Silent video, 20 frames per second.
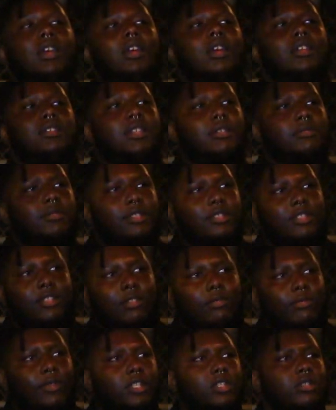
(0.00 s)
Attempting
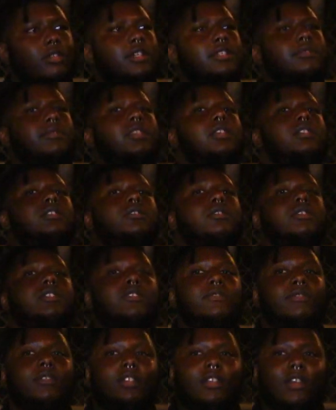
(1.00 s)
to rejoice with the
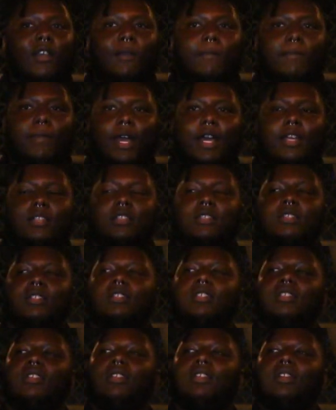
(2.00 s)
joyous feeling of compassion.
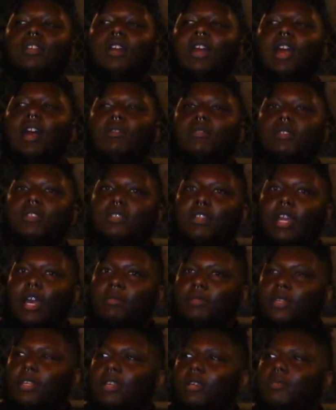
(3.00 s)
I was
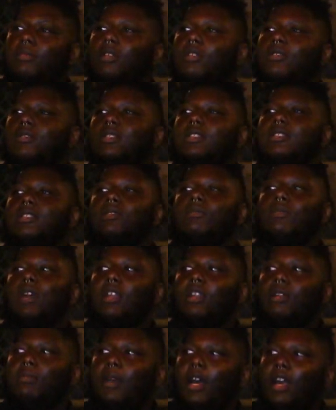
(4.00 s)
trapped in hypnosis,
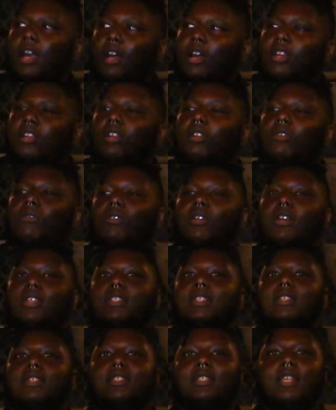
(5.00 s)
surrounded by unknown
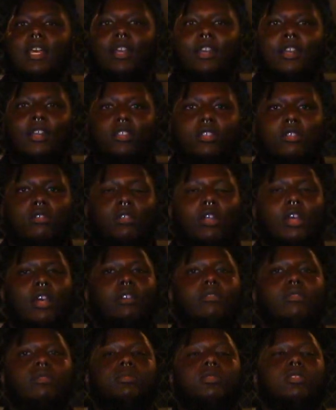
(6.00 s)
voices, standing at your
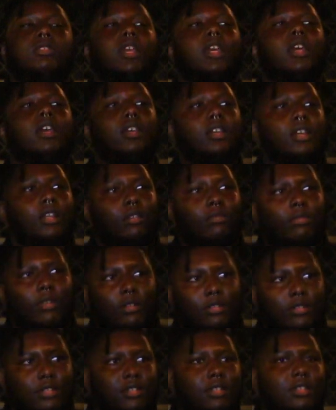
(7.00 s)
grave with a bouquet of yellow
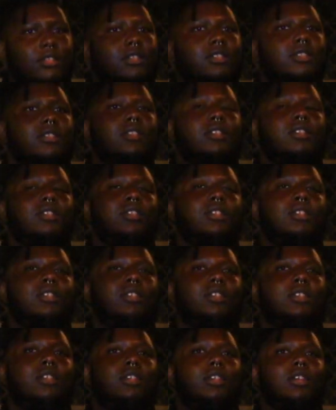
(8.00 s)
roses.
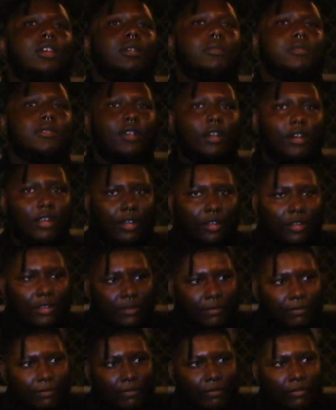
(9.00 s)
I'm sorry.
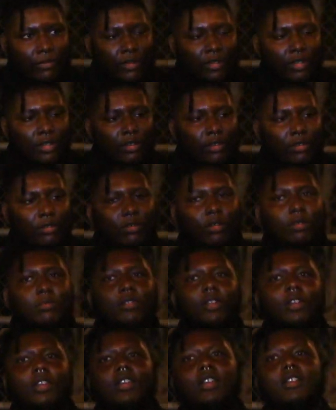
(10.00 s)
What
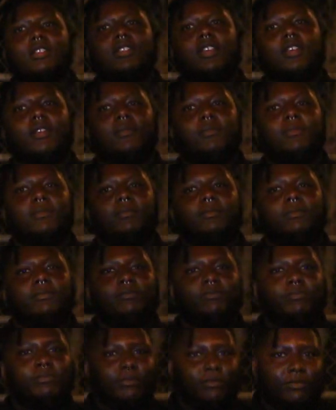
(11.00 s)
more can I say?
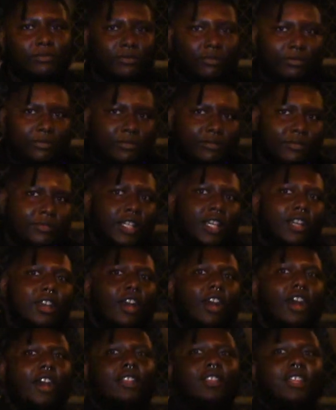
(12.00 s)

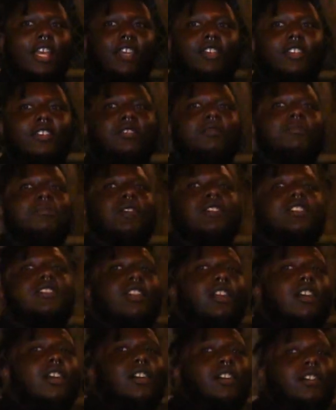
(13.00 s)
All right, thank you. Much
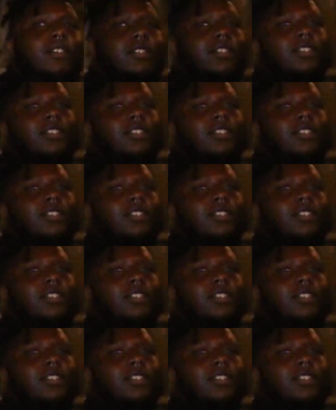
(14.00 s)
love.